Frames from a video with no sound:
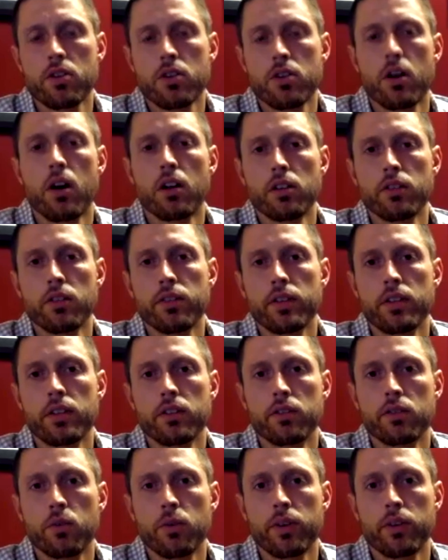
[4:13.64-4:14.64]
of it in
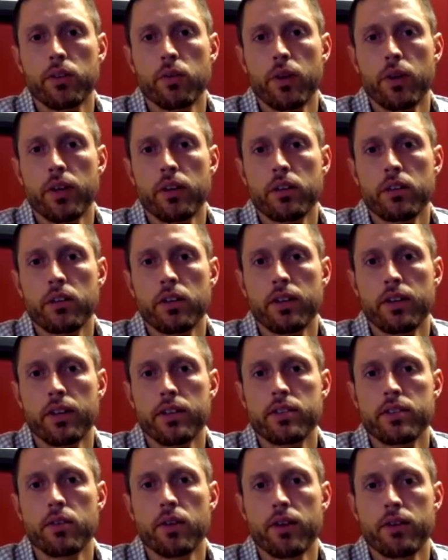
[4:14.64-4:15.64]
2020 and they
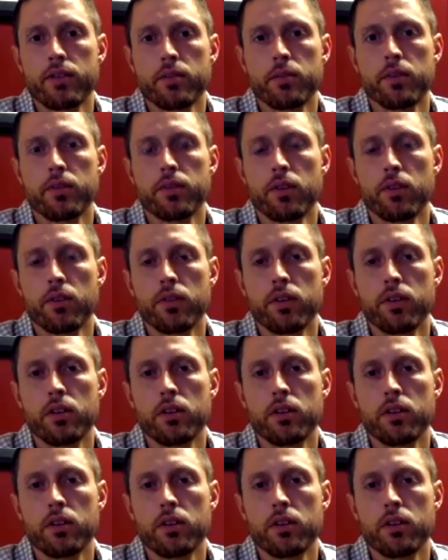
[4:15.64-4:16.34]
still have some left over?